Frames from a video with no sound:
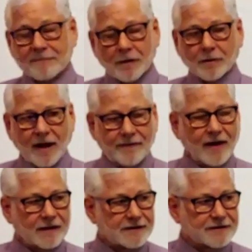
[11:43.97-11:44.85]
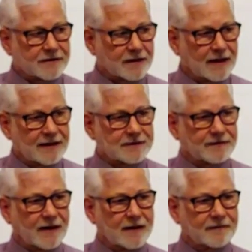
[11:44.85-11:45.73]
They won't have access to the
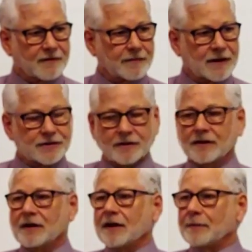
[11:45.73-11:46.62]
classified information,